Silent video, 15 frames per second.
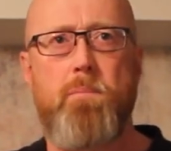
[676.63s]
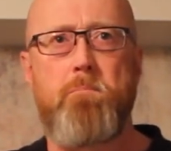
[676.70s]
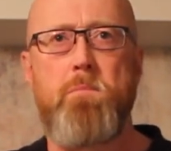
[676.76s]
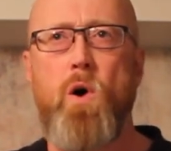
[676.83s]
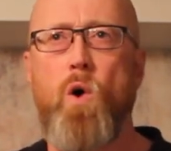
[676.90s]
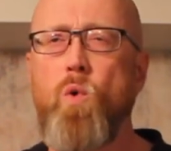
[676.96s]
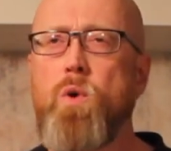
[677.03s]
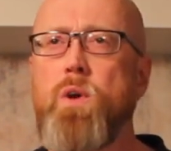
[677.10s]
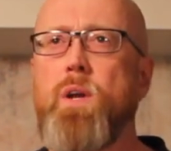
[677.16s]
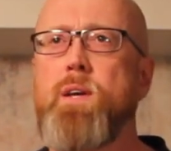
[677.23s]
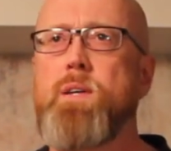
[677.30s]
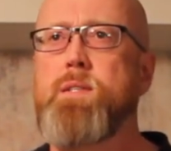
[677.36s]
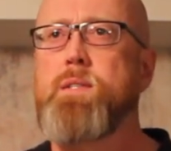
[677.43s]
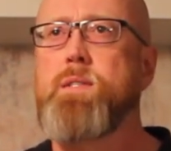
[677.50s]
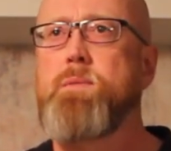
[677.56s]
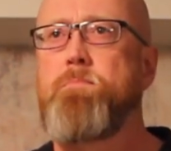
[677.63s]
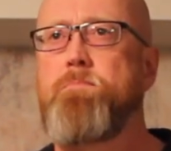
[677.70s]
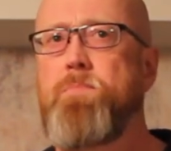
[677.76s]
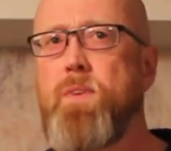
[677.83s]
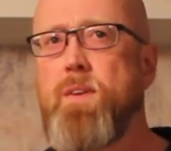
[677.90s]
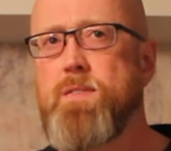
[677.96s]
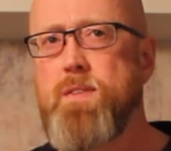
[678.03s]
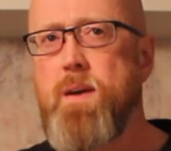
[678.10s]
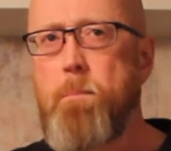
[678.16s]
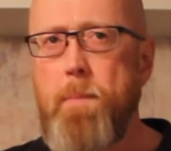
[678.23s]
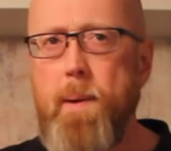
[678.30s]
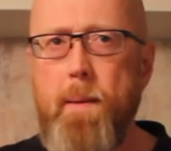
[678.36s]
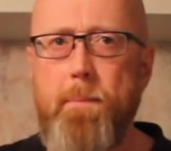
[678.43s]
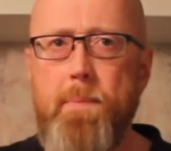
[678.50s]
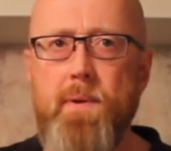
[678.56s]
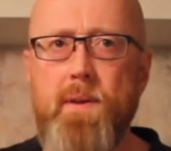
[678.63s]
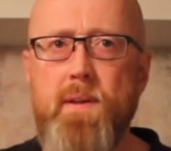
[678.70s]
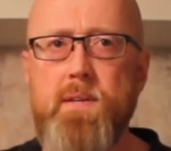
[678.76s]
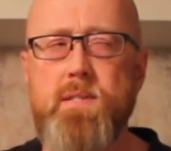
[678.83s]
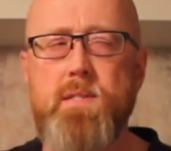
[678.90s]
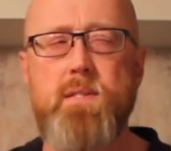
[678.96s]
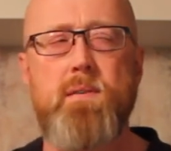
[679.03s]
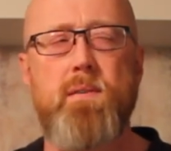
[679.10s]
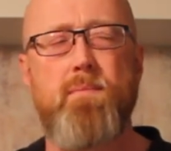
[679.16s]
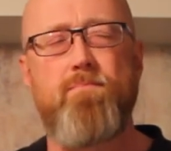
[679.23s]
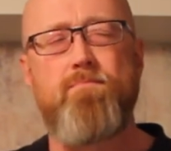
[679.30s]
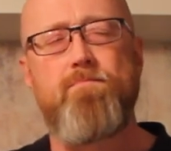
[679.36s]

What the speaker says: the oakiness, some pepperiness,